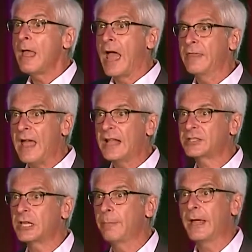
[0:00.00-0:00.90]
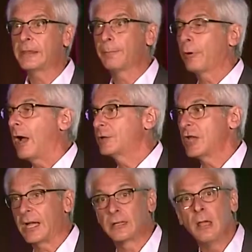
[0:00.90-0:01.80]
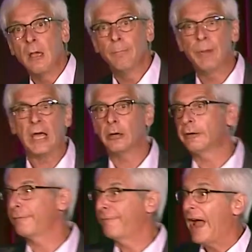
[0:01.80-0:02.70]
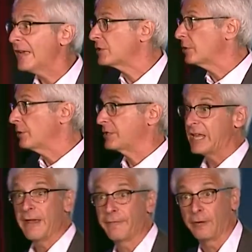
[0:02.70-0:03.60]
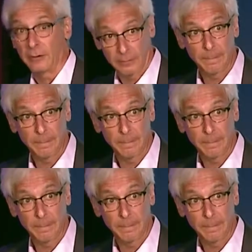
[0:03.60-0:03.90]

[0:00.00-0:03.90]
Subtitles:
and that's going to make the project better, faster, safer.